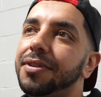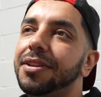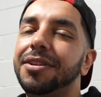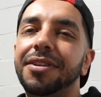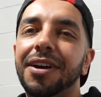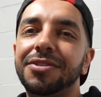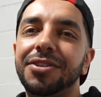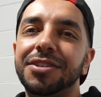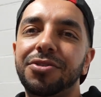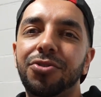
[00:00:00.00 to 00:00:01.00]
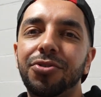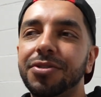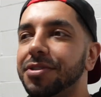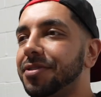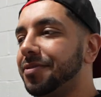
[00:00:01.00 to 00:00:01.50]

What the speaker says: And then I'll see you guys on the rollers.